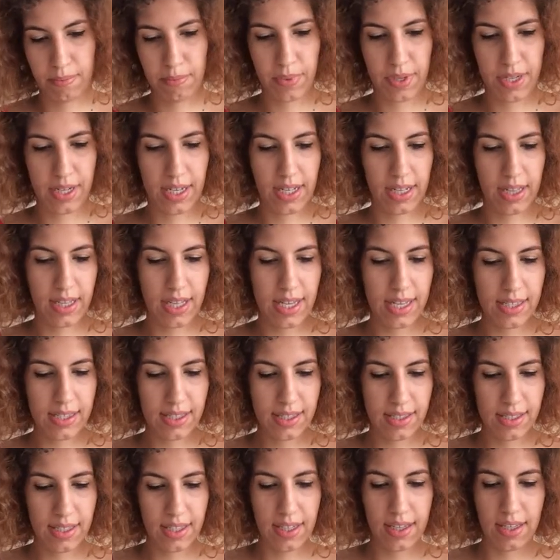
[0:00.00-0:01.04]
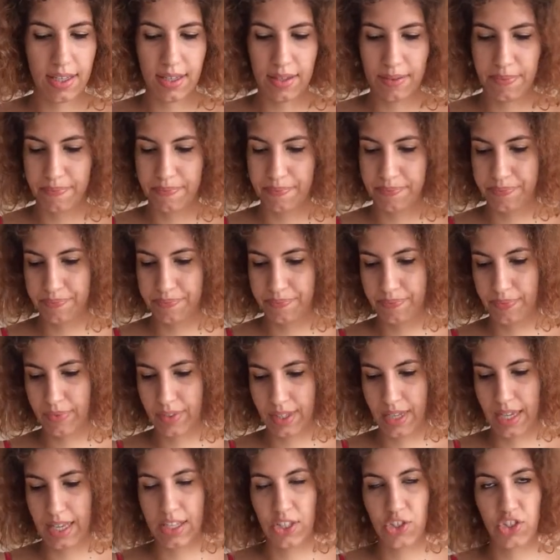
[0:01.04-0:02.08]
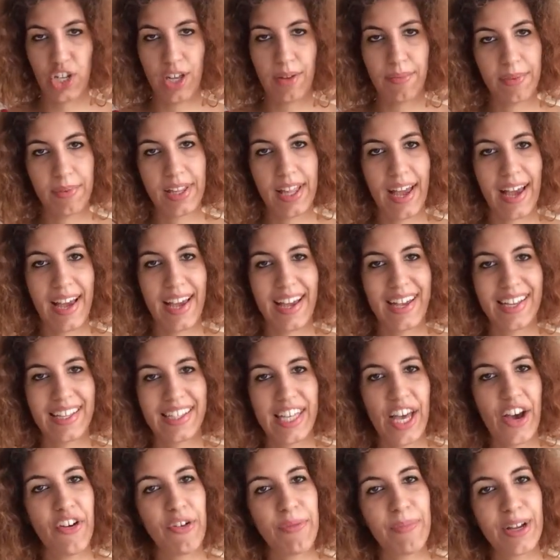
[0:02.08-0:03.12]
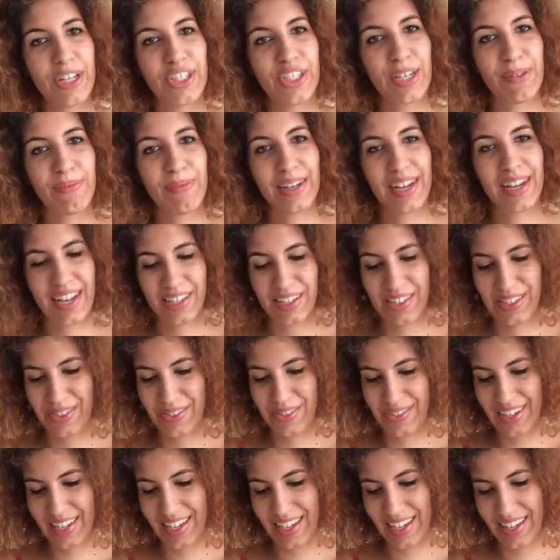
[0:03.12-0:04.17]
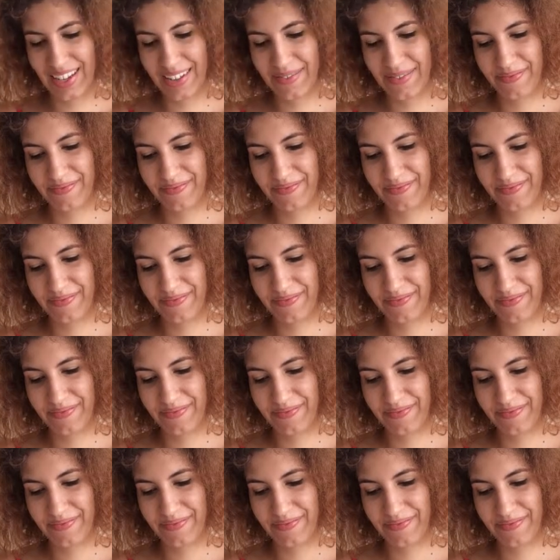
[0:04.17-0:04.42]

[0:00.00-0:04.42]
But let's see. Geminis. How are my Geminis doing?